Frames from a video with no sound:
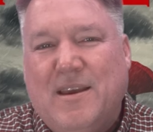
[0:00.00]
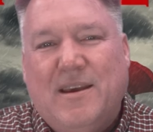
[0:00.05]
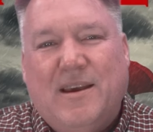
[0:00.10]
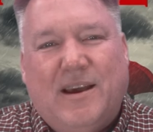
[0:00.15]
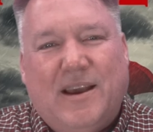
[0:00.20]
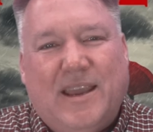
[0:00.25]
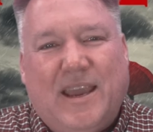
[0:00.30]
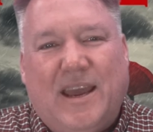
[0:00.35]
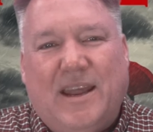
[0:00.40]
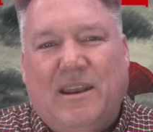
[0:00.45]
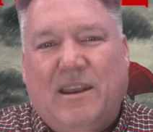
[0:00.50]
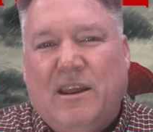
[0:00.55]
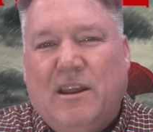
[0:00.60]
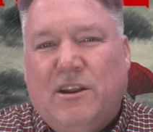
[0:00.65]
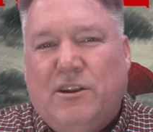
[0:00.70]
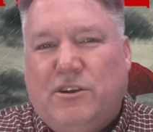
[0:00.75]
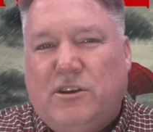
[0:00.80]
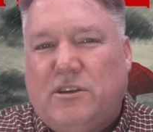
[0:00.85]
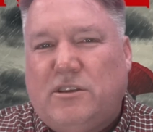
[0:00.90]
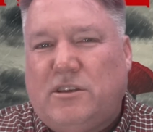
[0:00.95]
Again,
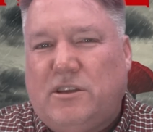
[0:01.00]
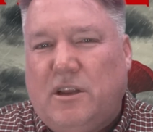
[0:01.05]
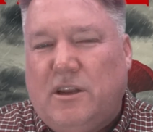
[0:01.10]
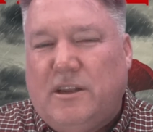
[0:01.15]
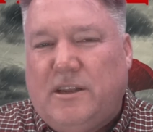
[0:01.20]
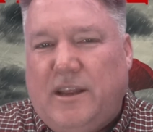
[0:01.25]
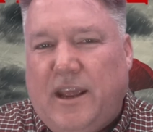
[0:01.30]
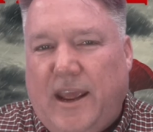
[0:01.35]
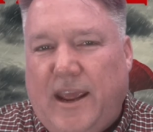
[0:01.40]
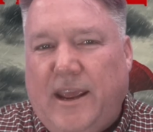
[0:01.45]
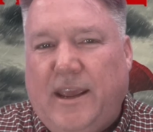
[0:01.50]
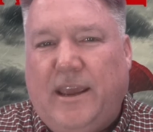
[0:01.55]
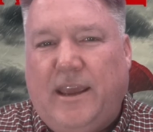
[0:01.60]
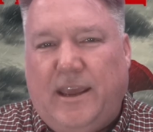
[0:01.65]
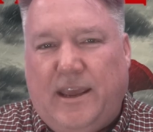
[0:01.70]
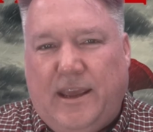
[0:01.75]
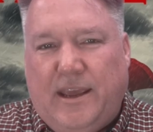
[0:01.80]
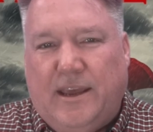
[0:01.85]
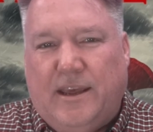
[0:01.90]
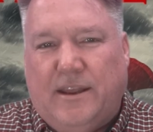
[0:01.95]
just take
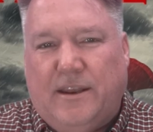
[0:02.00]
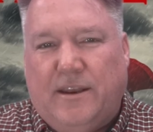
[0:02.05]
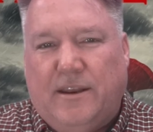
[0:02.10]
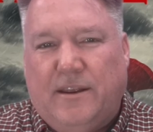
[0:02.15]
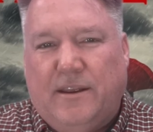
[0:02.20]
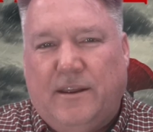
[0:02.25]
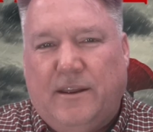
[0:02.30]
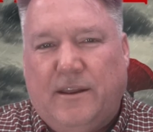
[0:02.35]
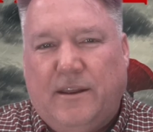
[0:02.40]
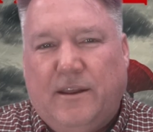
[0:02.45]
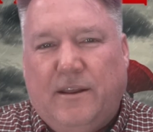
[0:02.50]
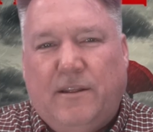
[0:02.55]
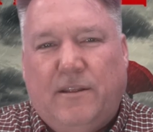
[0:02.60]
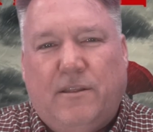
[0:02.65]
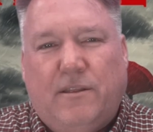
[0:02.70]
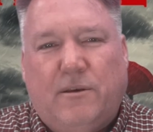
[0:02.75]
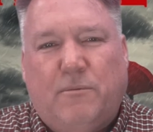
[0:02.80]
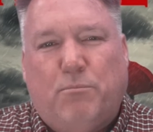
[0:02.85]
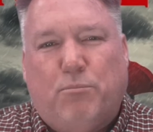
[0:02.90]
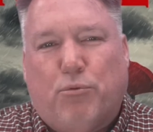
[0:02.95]
in
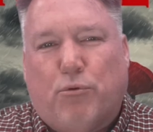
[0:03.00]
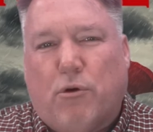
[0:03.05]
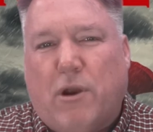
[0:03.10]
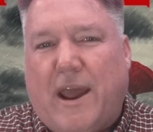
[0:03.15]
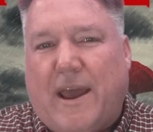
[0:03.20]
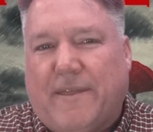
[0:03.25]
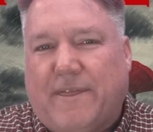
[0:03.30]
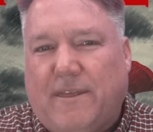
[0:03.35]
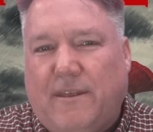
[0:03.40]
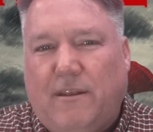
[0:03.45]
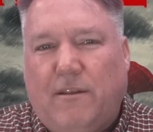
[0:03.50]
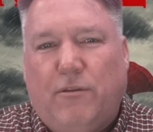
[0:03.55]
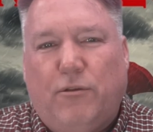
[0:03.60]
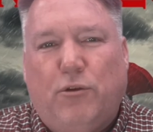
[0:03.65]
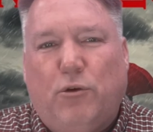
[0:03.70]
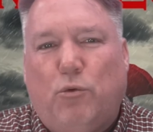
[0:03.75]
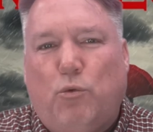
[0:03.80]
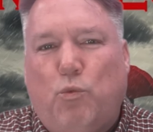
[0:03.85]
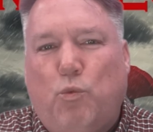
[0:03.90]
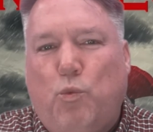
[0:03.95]
the breadth,
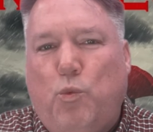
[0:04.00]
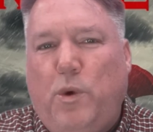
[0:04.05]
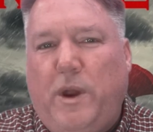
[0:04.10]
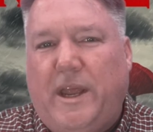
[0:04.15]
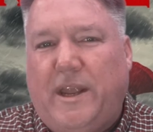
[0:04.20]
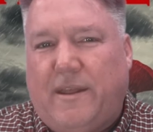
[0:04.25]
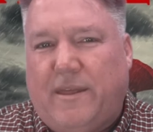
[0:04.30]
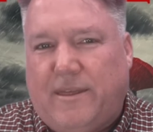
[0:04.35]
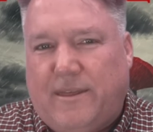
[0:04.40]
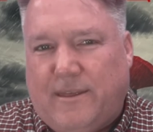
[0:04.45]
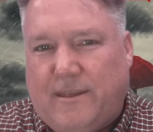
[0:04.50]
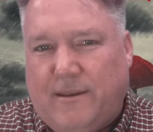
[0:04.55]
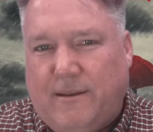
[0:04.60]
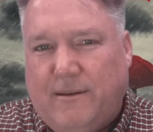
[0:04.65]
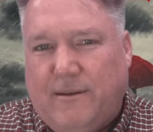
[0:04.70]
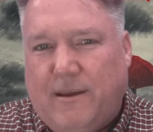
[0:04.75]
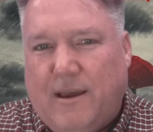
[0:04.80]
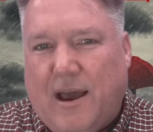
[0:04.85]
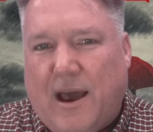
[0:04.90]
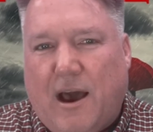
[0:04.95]
the width,
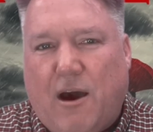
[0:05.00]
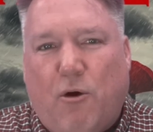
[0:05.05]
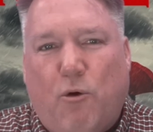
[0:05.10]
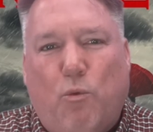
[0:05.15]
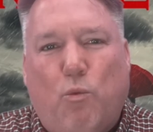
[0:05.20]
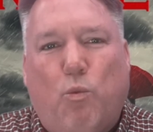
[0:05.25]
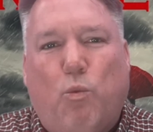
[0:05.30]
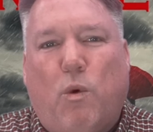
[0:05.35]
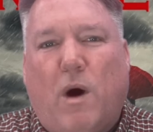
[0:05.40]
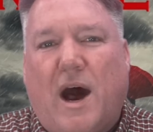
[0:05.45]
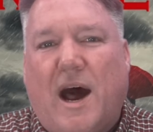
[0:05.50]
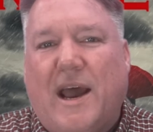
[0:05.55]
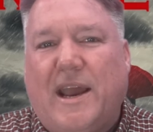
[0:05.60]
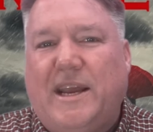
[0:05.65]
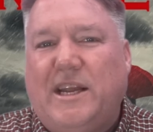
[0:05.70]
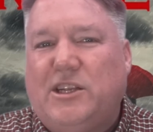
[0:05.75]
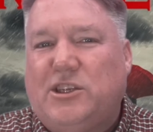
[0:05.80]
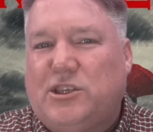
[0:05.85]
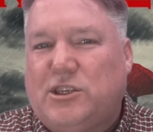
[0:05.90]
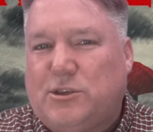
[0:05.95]
how
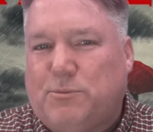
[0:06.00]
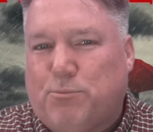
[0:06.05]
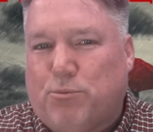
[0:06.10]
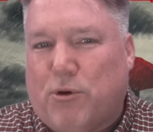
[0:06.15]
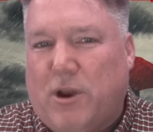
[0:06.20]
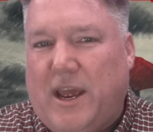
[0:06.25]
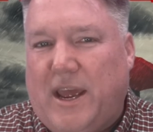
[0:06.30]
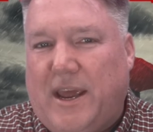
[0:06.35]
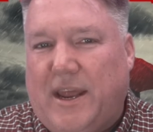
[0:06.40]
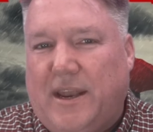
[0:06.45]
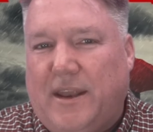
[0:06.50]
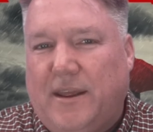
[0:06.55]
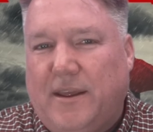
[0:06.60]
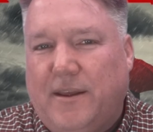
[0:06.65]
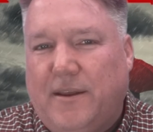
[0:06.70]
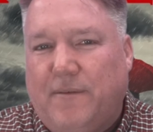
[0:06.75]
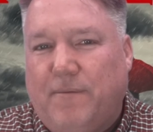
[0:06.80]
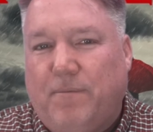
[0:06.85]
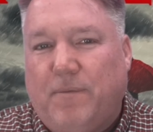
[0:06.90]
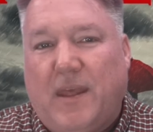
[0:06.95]
widespread
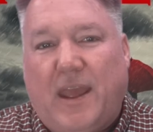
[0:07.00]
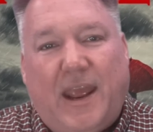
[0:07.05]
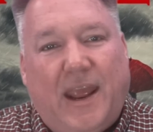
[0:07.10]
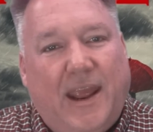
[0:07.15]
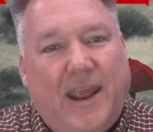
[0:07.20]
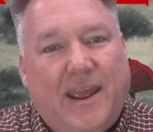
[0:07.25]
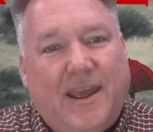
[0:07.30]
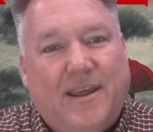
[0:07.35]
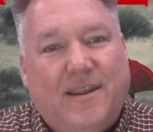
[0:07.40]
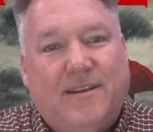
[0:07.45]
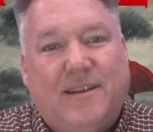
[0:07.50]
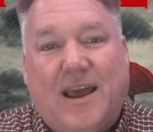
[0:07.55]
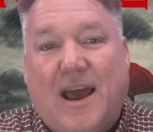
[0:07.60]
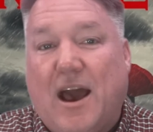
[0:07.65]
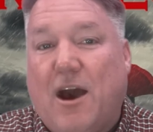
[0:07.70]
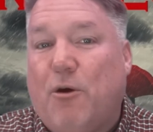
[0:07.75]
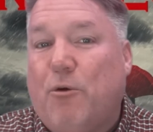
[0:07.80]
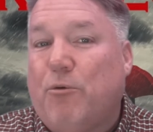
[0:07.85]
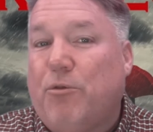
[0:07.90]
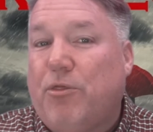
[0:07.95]
and
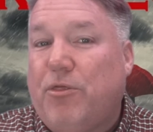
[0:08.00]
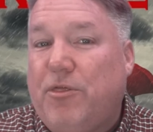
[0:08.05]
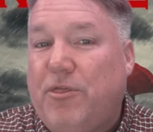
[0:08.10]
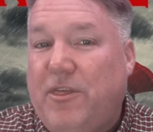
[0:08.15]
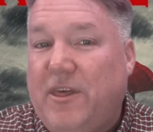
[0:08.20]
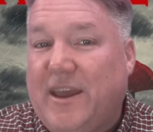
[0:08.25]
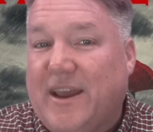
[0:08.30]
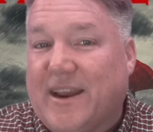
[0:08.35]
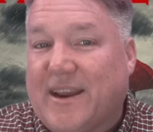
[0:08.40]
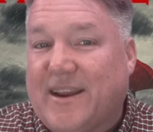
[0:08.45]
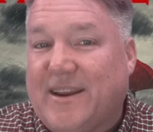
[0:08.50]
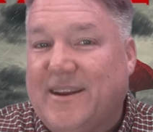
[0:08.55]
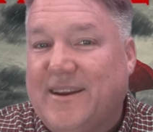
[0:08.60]
how thick